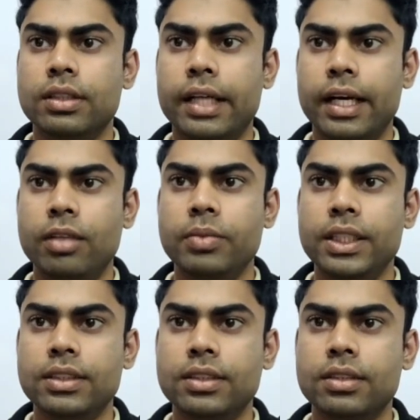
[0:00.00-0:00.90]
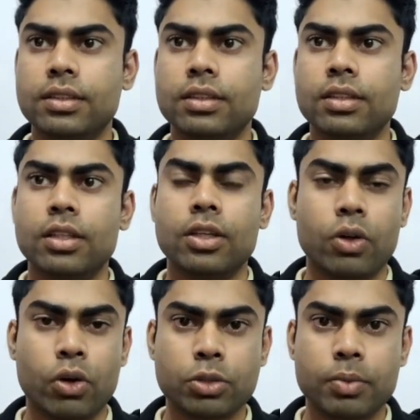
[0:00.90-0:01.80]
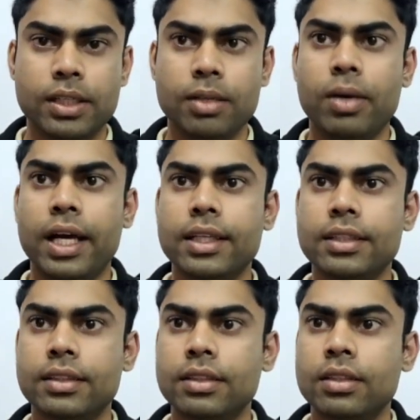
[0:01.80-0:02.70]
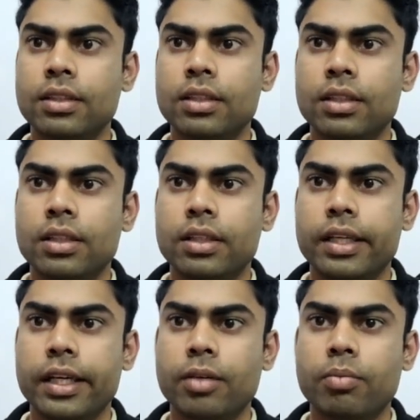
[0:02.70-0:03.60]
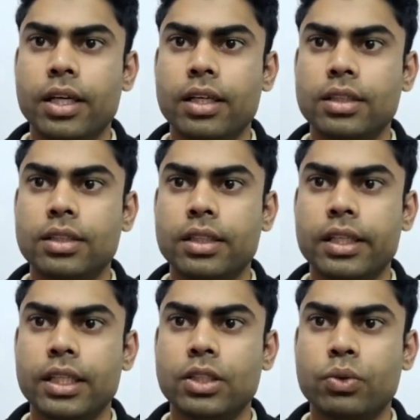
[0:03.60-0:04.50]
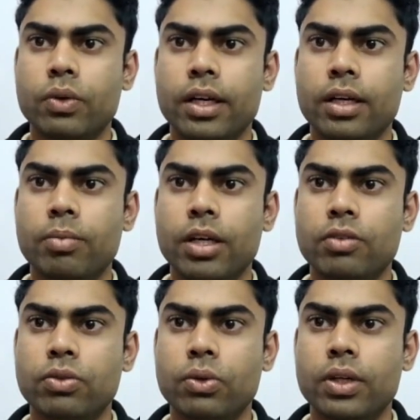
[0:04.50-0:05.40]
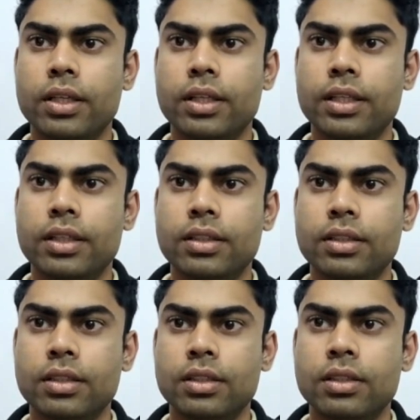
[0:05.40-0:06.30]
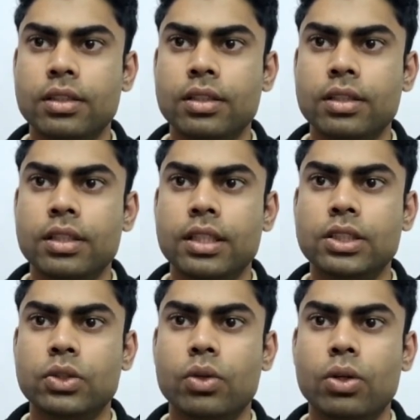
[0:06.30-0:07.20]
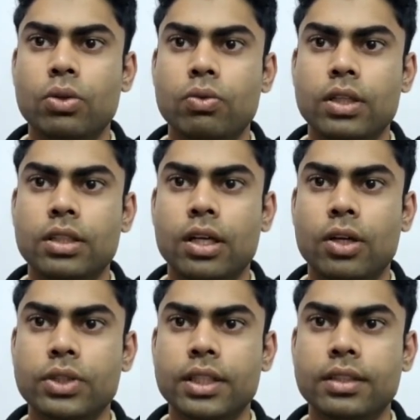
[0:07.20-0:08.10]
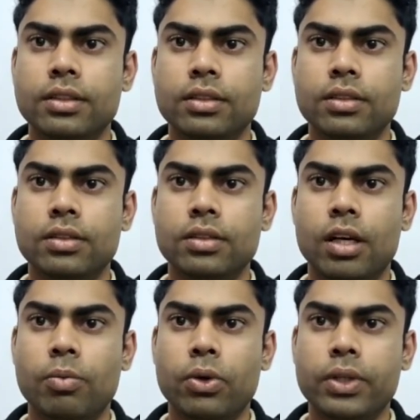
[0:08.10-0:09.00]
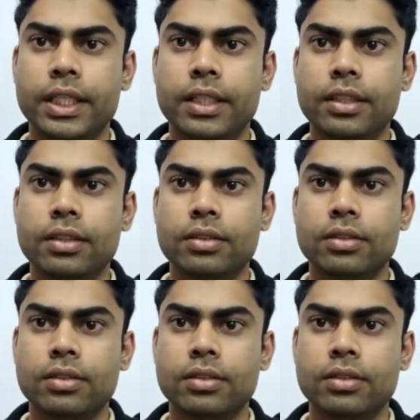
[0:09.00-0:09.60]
That means cross multiply K minus K square by 400 is equal to 1000 upon 18.